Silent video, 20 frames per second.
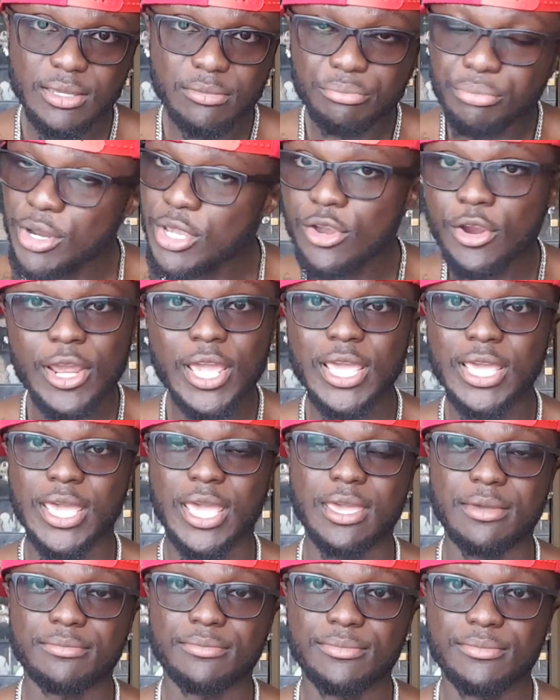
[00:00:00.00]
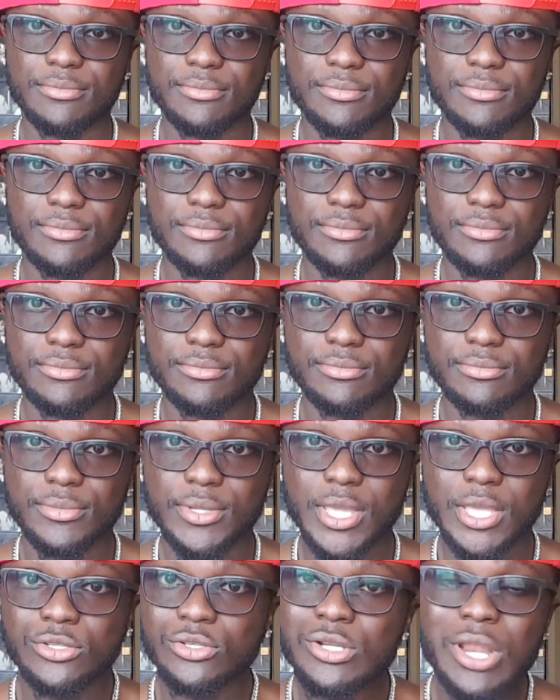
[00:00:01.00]
Bring your A game.
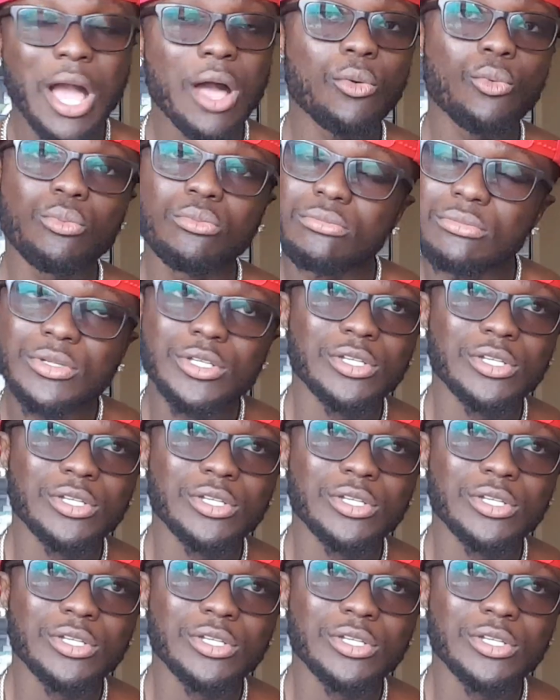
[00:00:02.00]
Do not